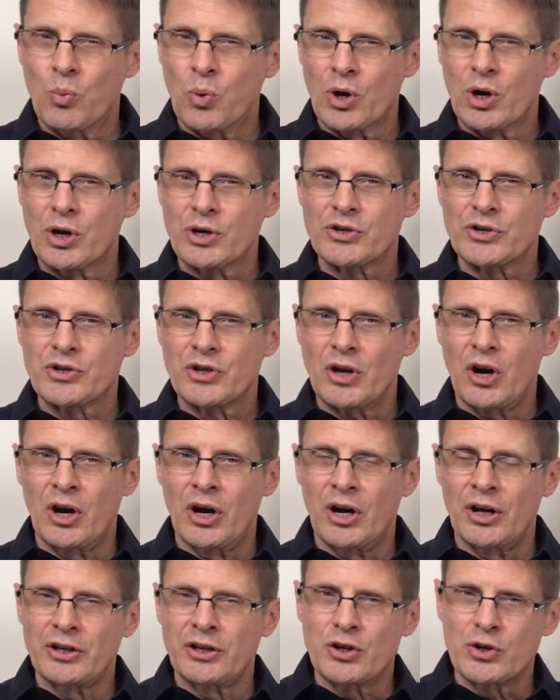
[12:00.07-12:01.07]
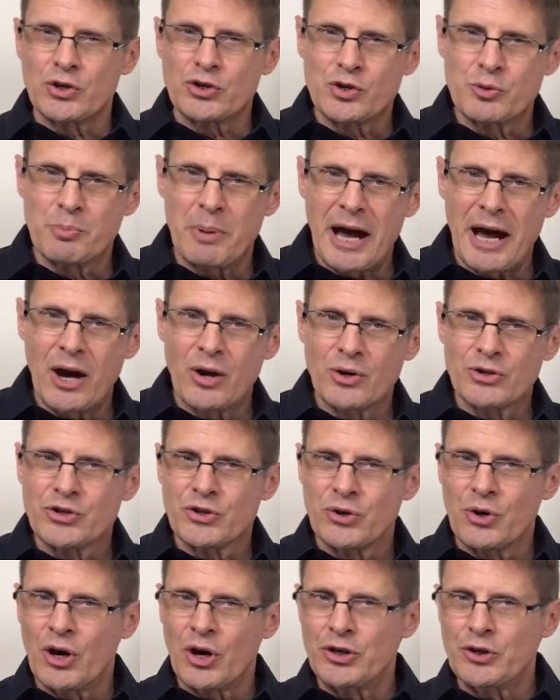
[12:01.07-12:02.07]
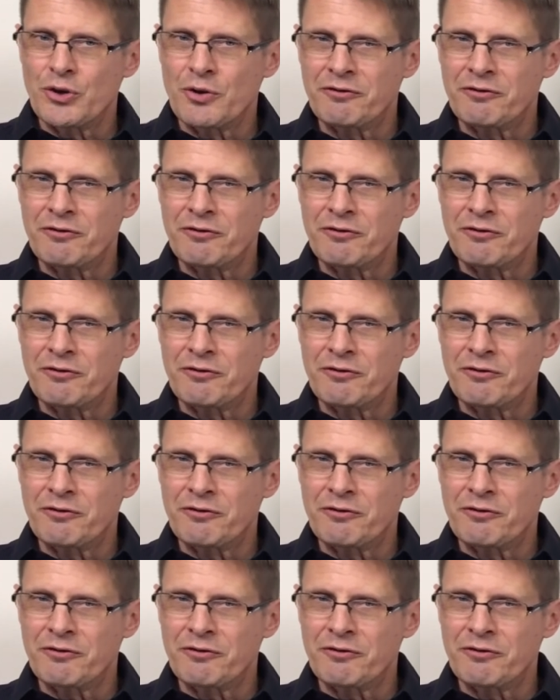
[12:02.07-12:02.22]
worse on your spouse or on